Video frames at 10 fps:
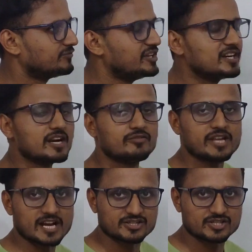periodic of
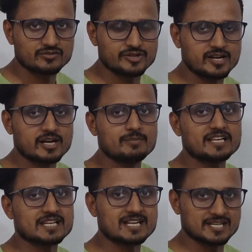reaction, periodic of
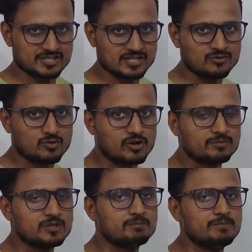acylation, one
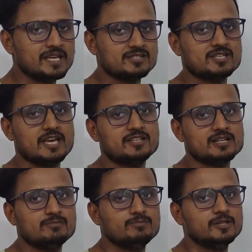of the best
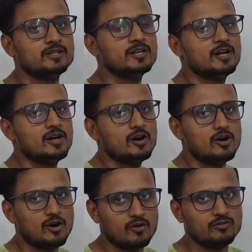example
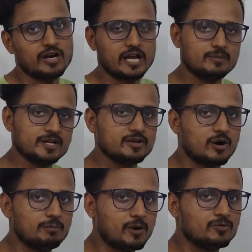of aromatic
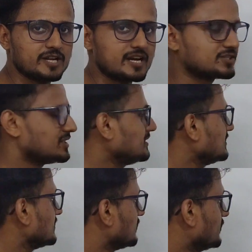compound
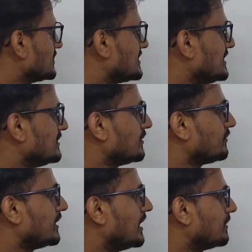reaction. We will see the
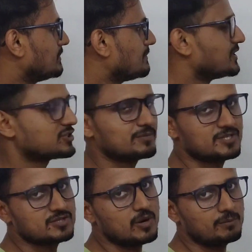preparation of
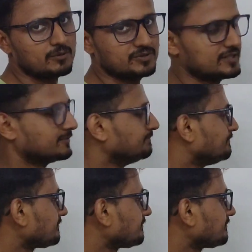this compound there.